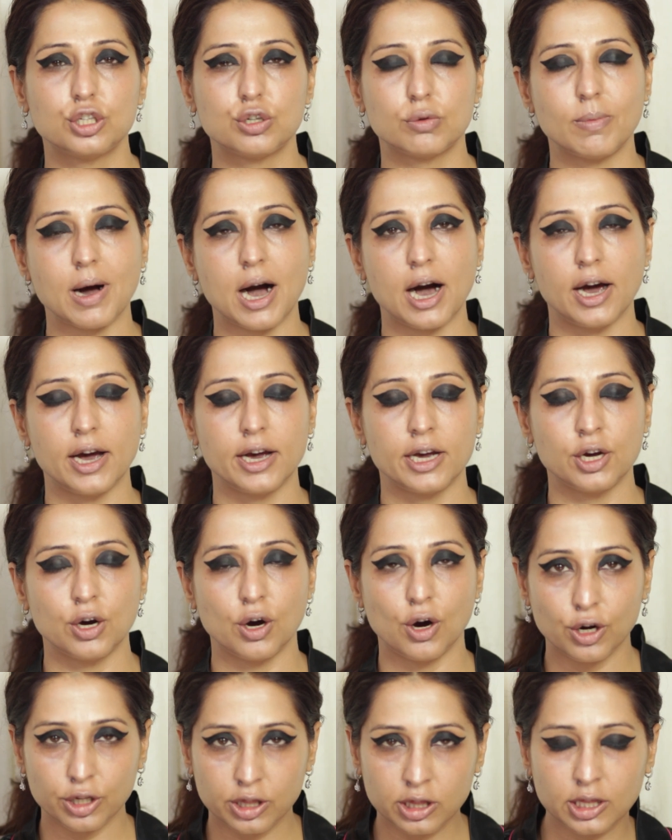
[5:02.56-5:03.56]
to to buy
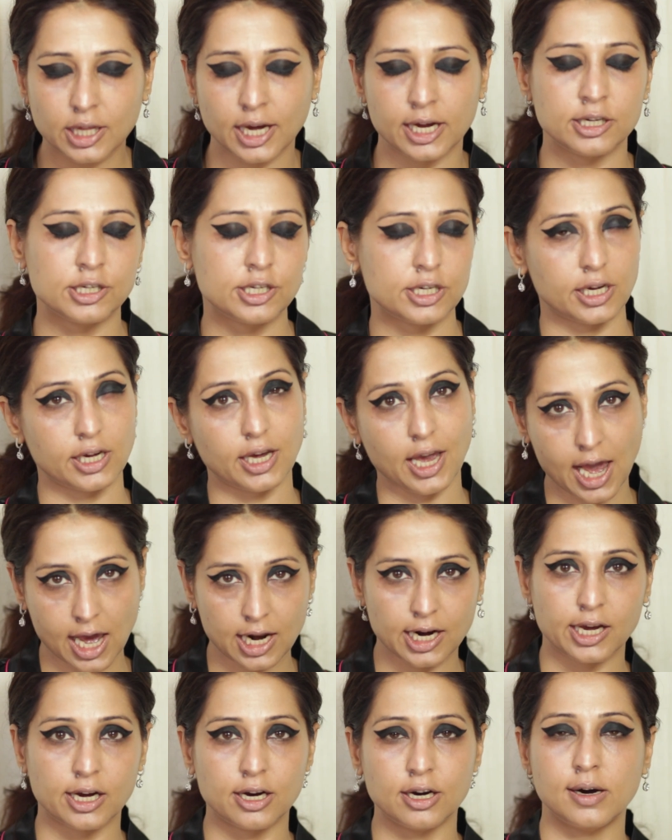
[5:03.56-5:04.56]
authentic
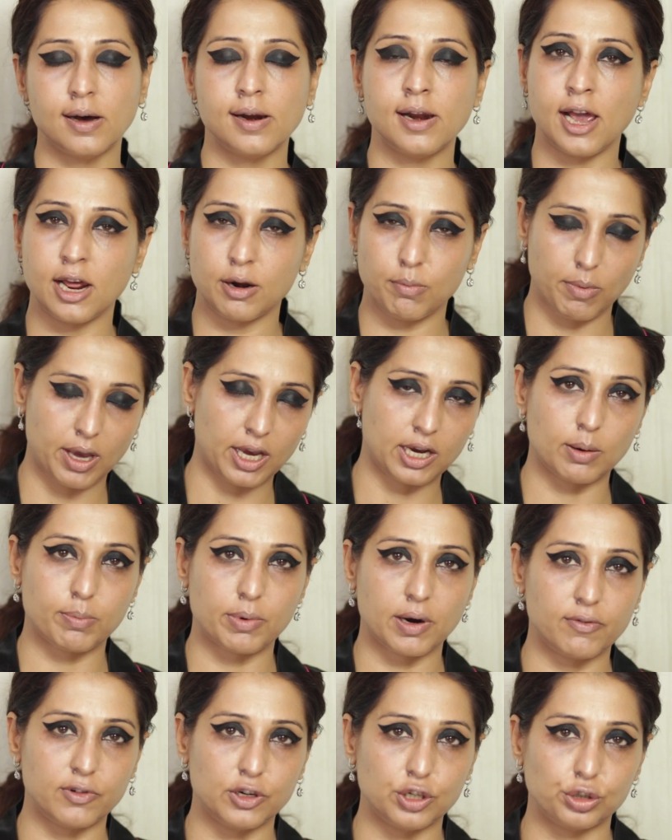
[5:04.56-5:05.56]
LA Girl and Makeup
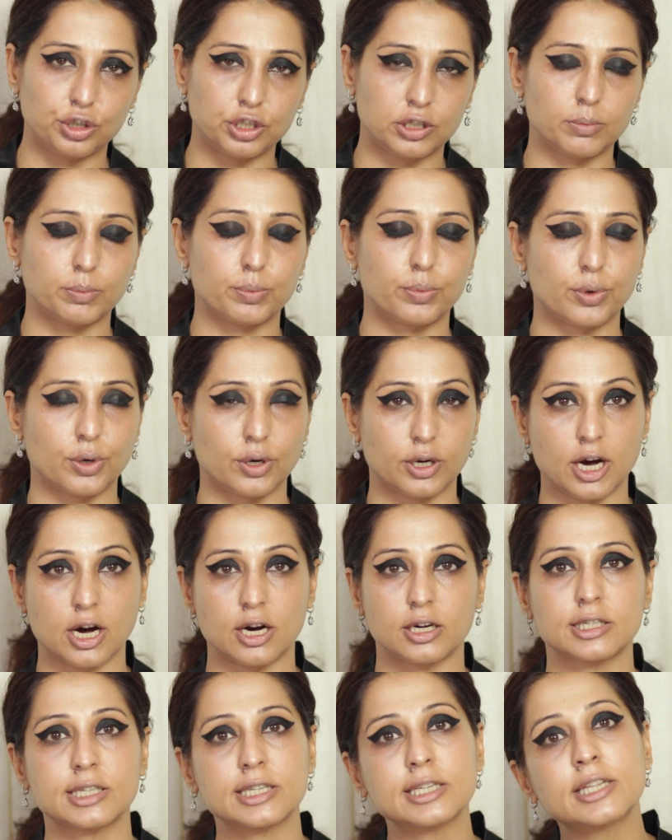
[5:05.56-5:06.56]
Revolution
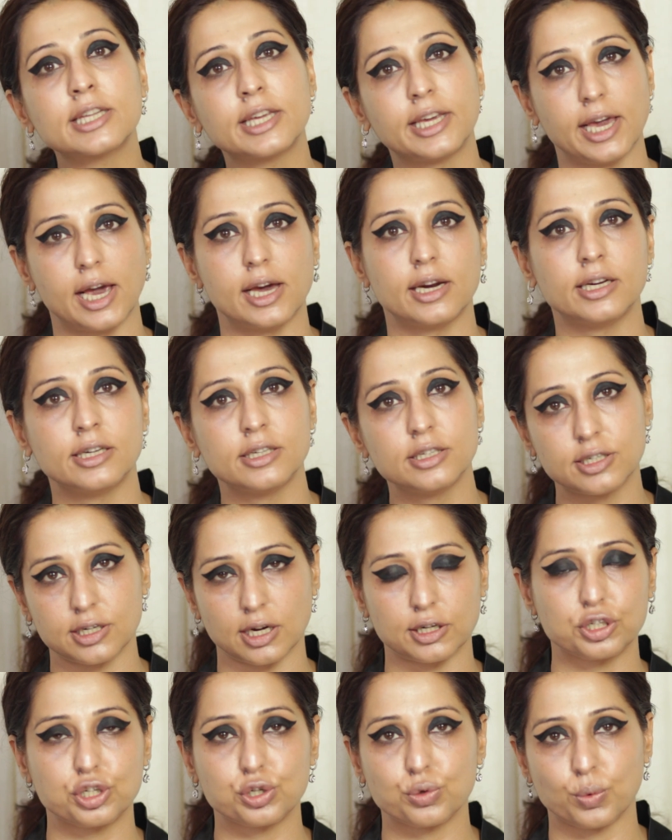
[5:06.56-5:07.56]
products, get in
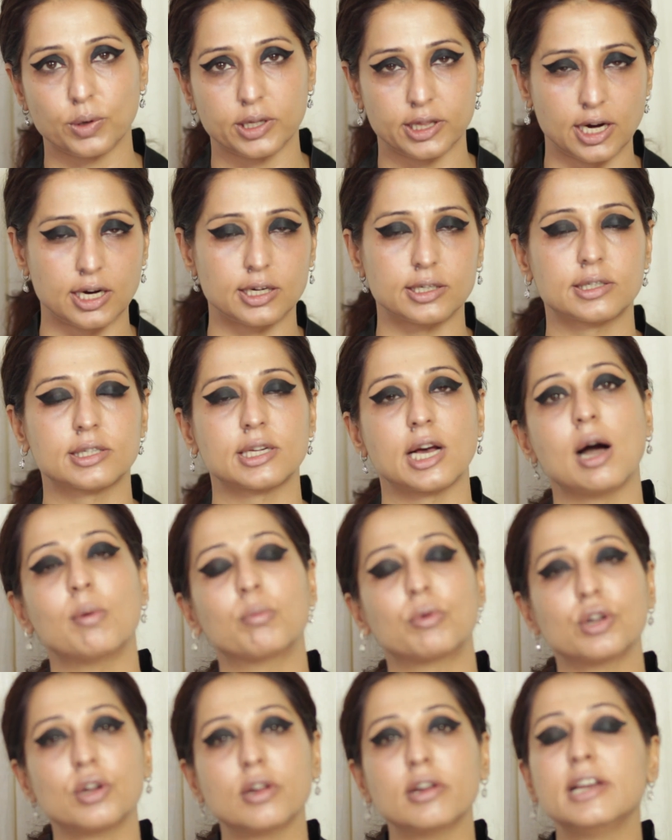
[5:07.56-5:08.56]
touch with us.
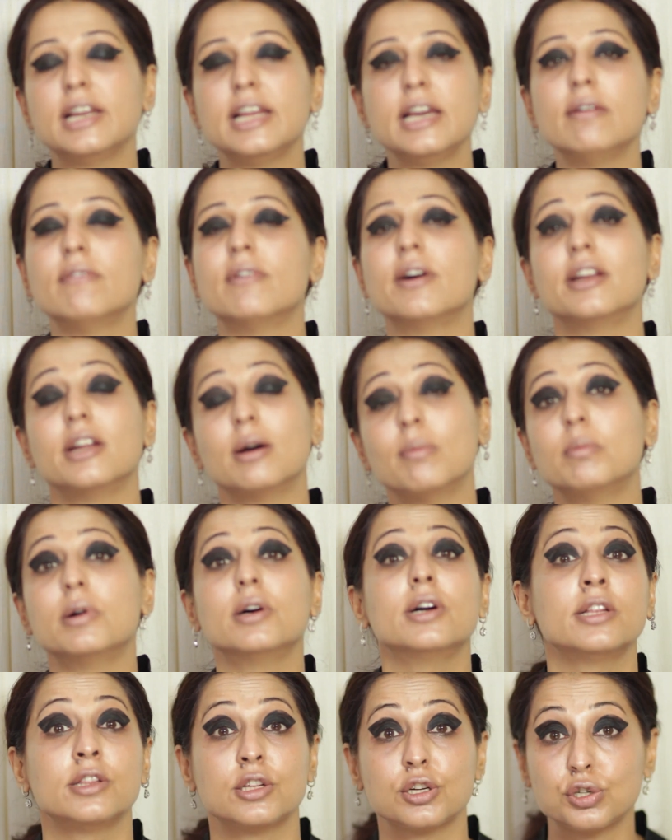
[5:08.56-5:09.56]
I'm going to leave our
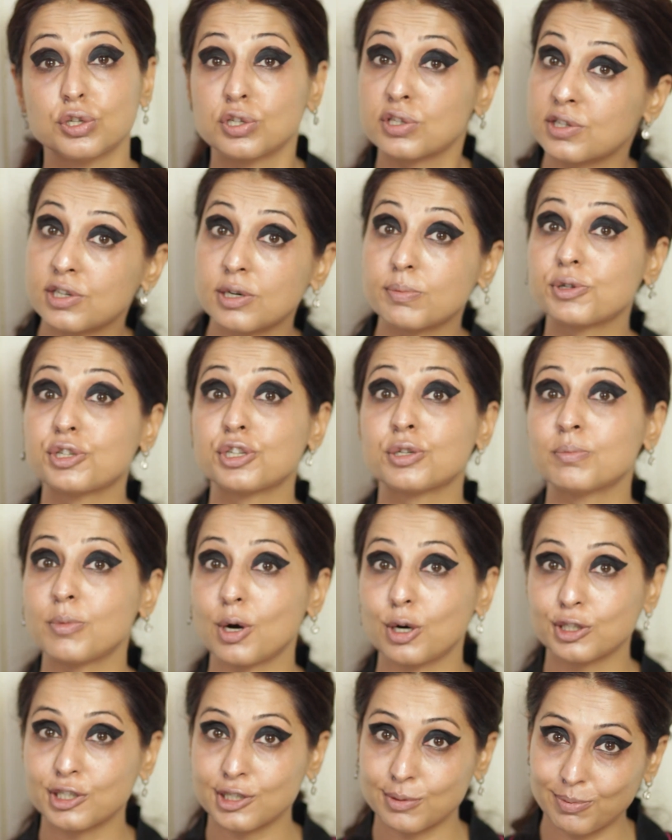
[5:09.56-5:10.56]
number in the description
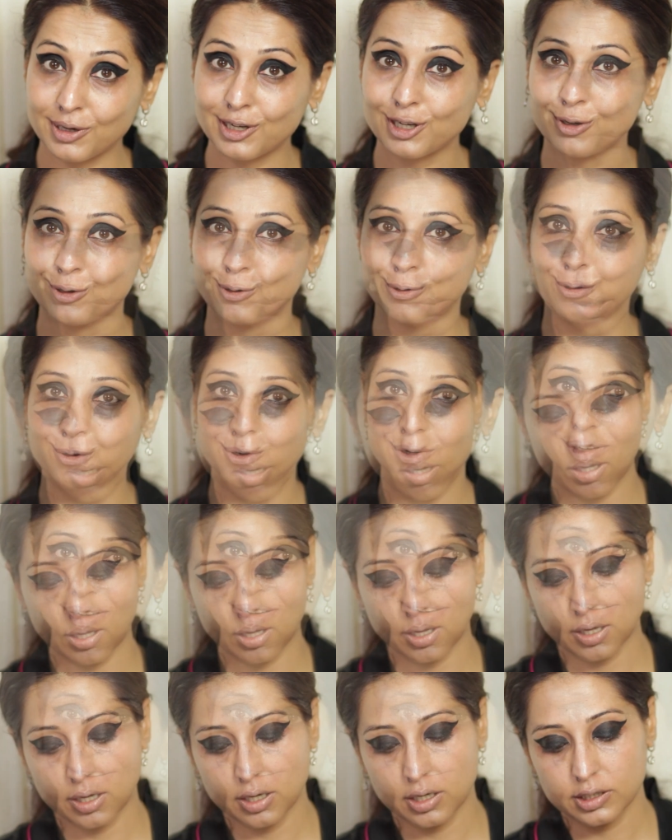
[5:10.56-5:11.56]
box below.
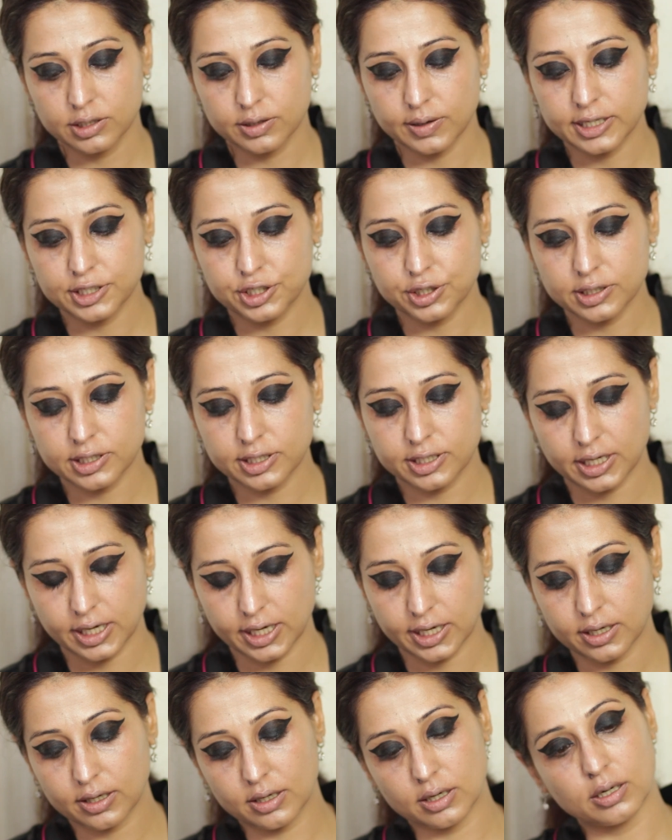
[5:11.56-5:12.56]
So I just
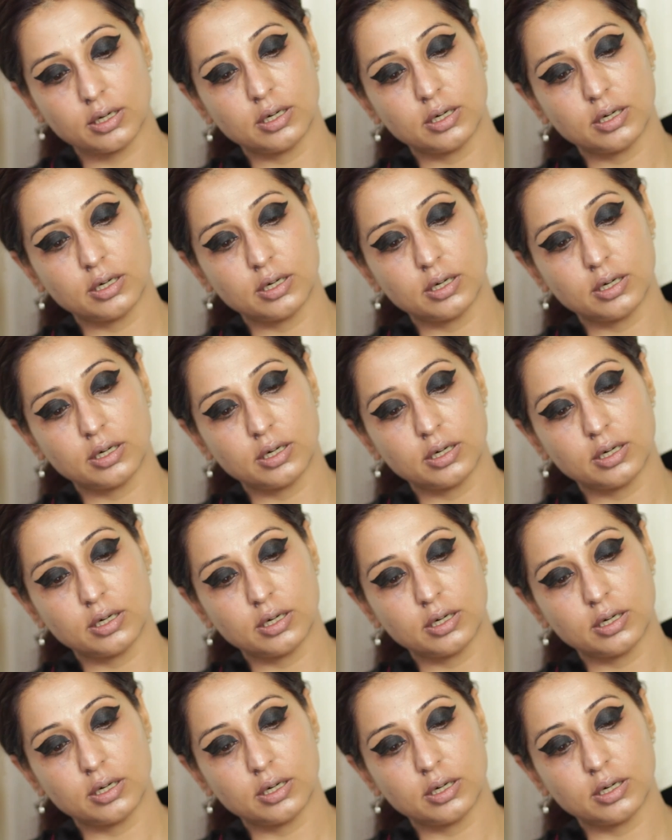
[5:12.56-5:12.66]
take